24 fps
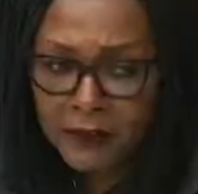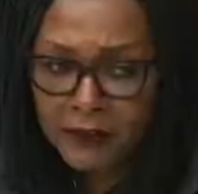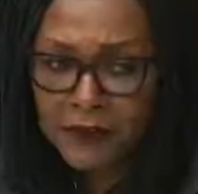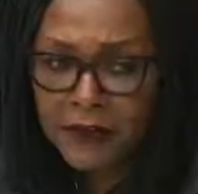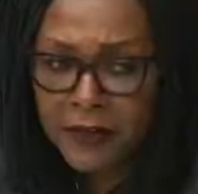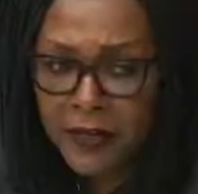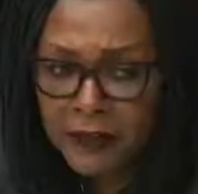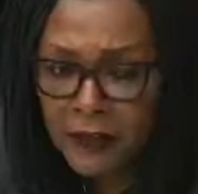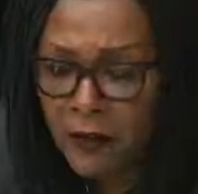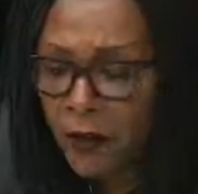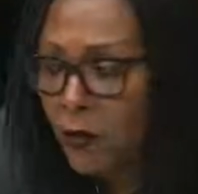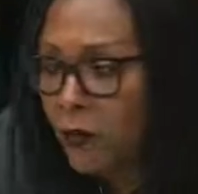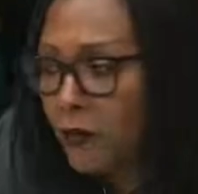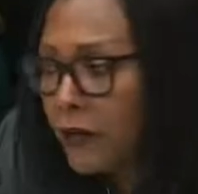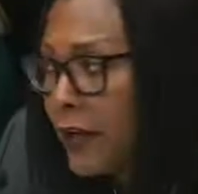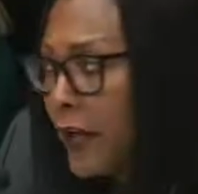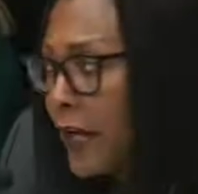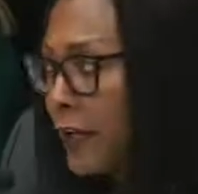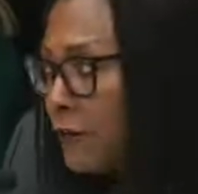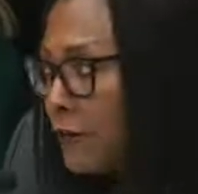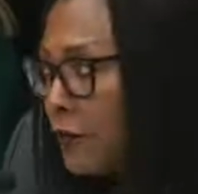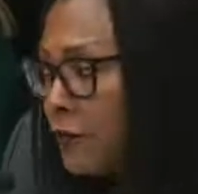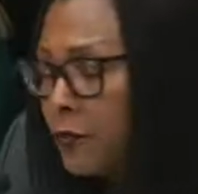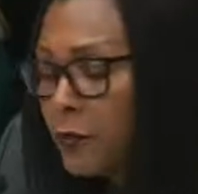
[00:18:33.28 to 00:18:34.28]
saying all
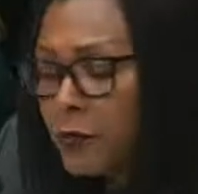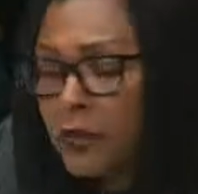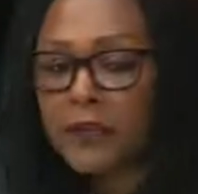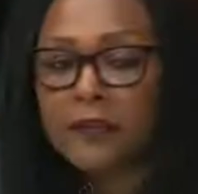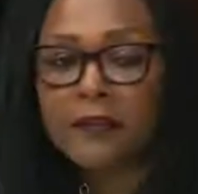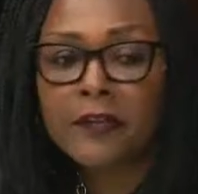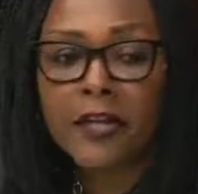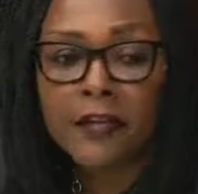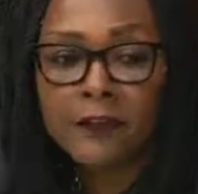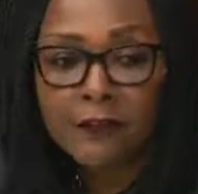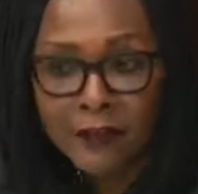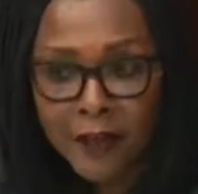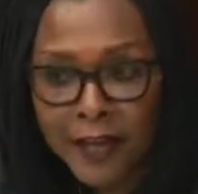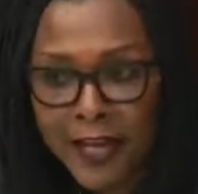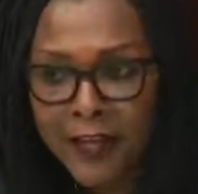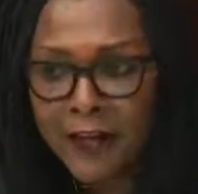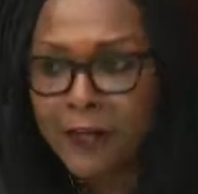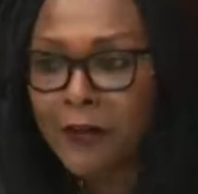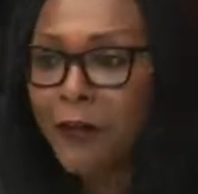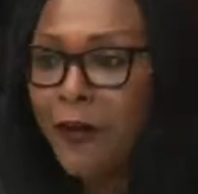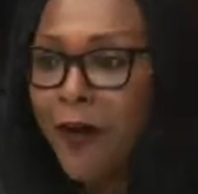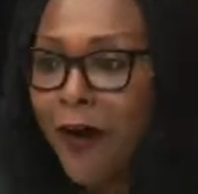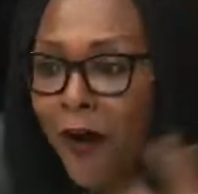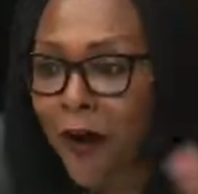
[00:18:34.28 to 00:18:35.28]
that, just want to say
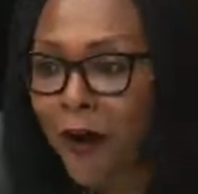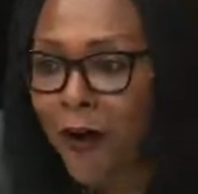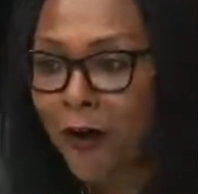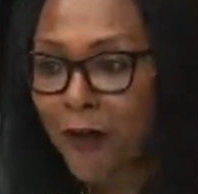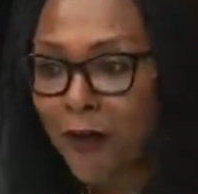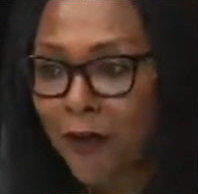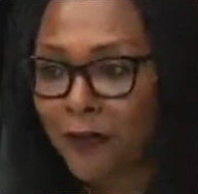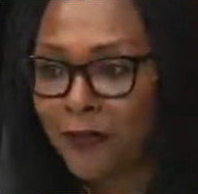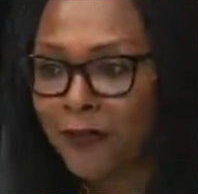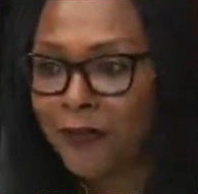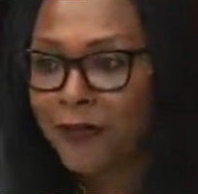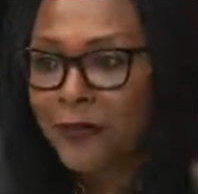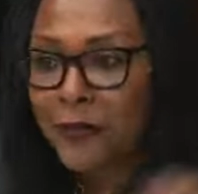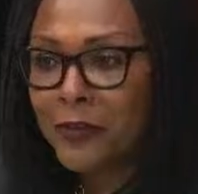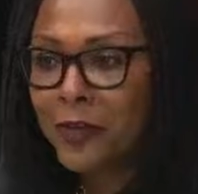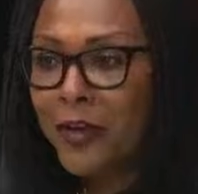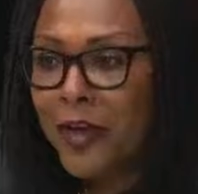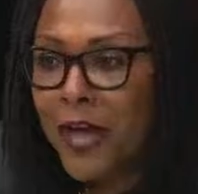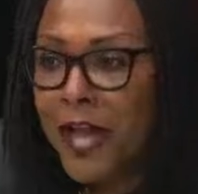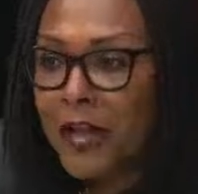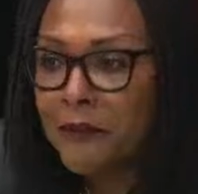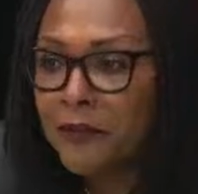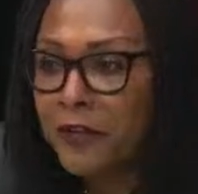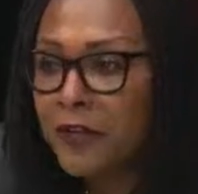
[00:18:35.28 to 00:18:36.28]
thank you all for
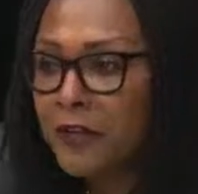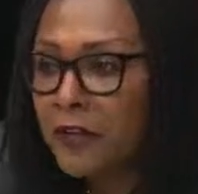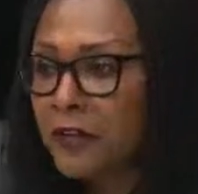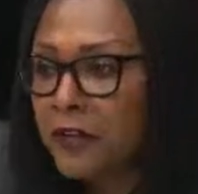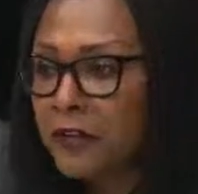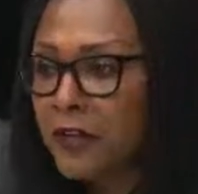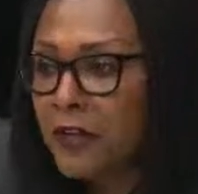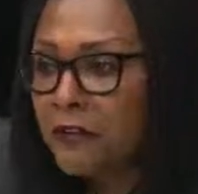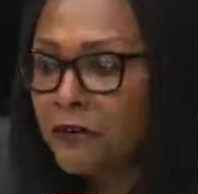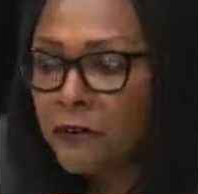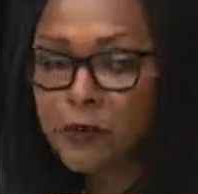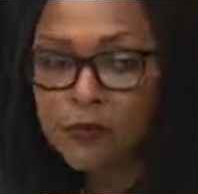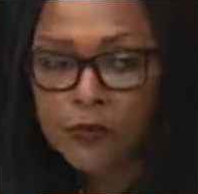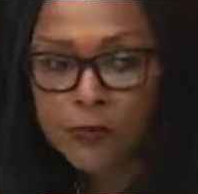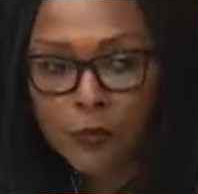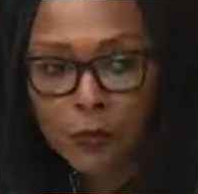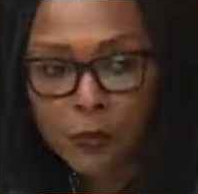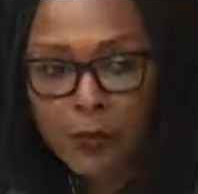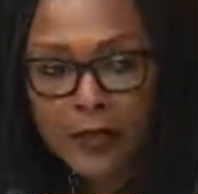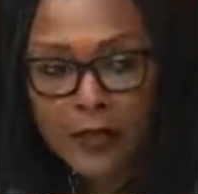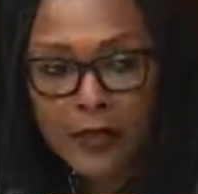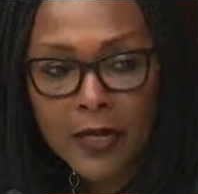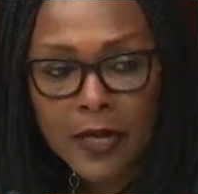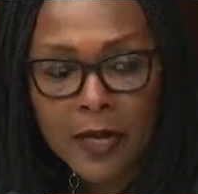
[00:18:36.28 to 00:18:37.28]
your advocacy, for
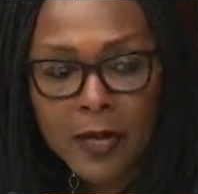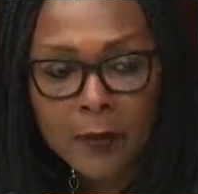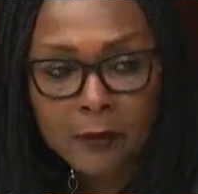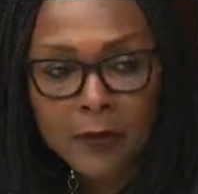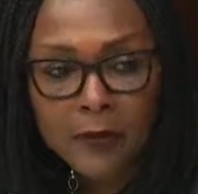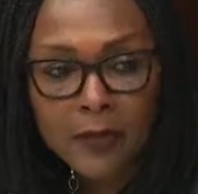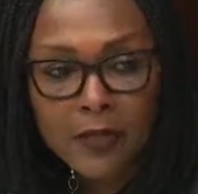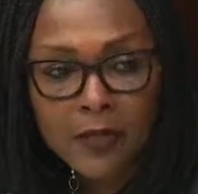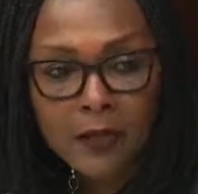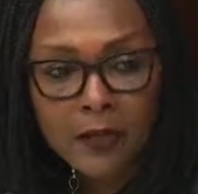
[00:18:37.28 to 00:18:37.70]
showing up,